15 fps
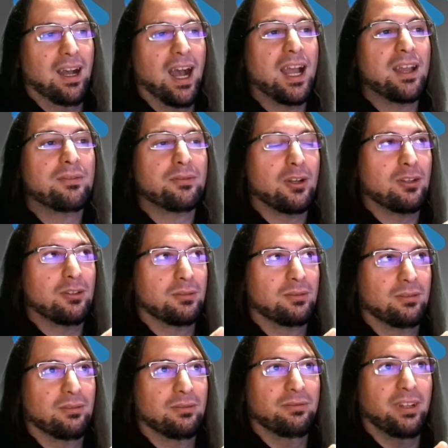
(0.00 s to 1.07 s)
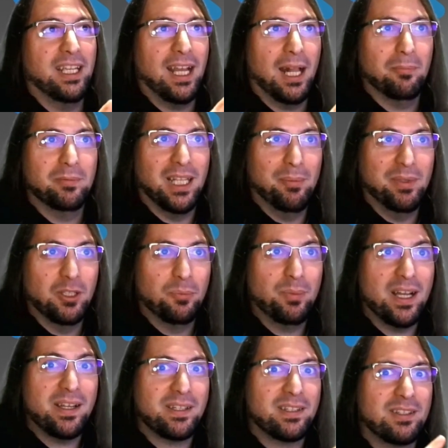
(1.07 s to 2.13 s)
Either they helped them in the
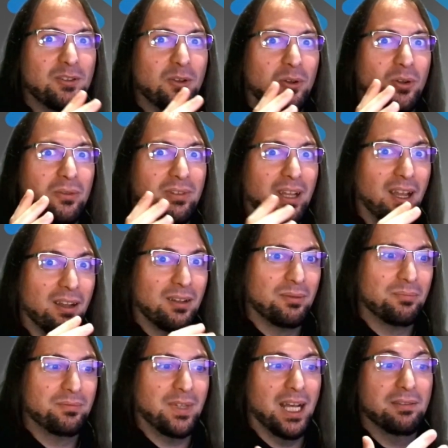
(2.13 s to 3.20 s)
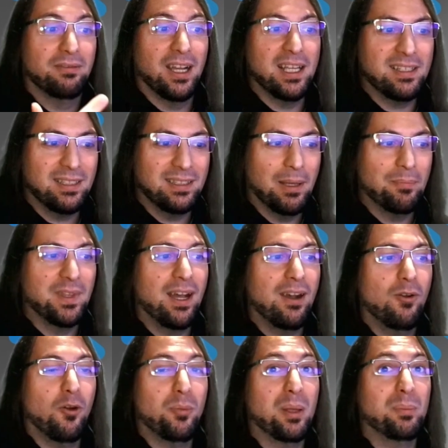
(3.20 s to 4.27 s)
past, or they are advising them now,
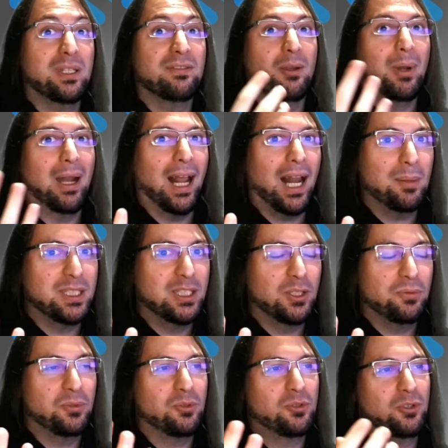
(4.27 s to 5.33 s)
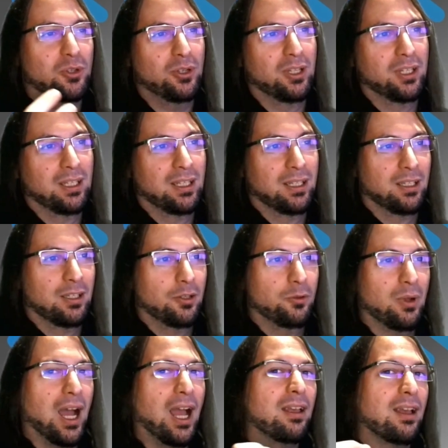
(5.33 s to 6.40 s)
or maybe they will help in the future.
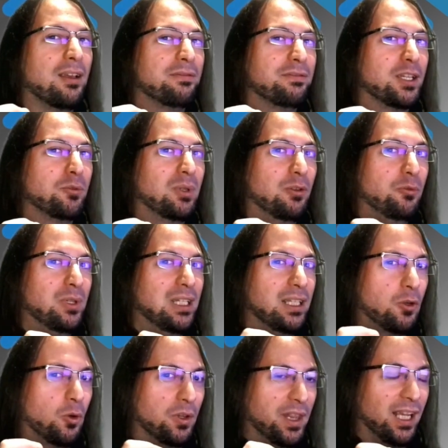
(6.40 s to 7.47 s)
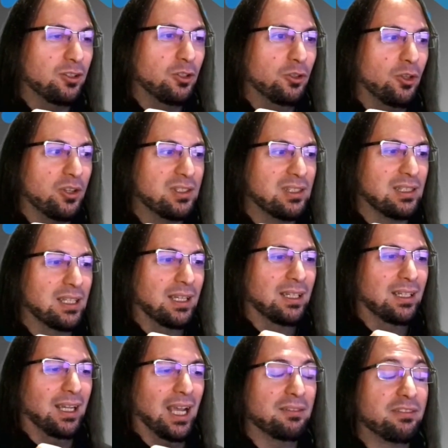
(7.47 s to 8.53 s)
I think we'll really connect the dots,
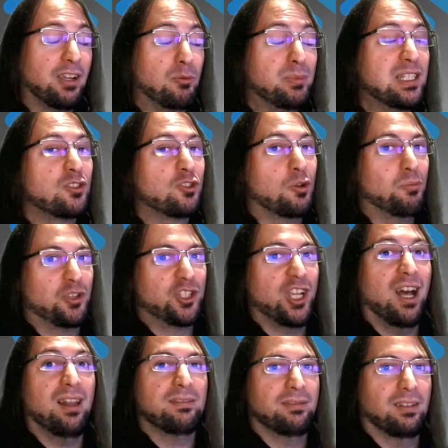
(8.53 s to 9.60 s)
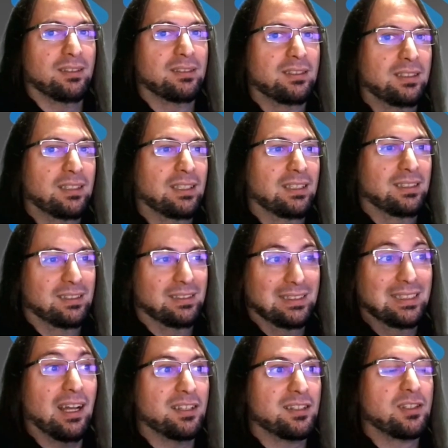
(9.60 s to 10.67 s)
and there will be so much alpha.
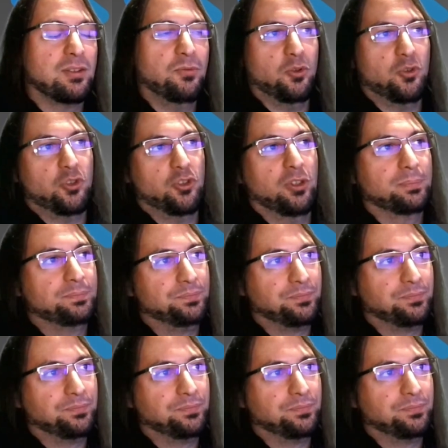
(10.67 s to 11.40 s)
That's for sure.